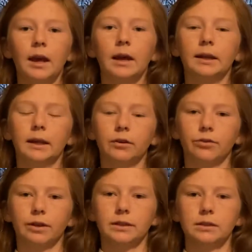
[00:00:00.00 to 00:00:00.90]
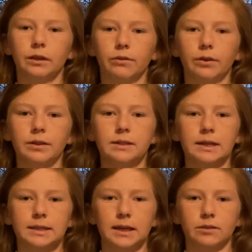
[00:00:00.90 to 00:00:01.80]
and increase the growth and
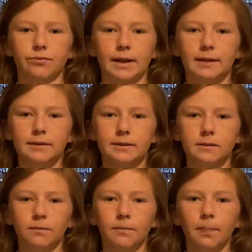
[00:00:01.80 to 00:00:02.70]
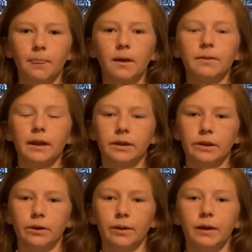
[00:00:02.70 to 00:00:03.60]
success rates. Thank
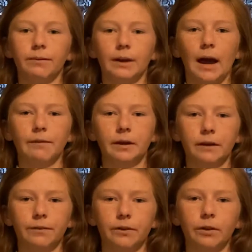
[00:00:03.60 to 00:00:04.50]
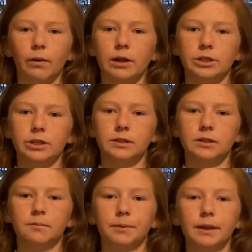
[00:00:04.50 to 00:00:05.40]
you, and if you have any further
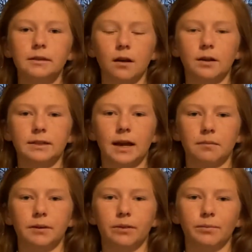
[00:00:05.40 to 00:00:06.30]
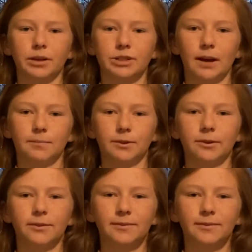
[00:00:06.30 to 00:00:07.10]
questions, please contact me through my chapter.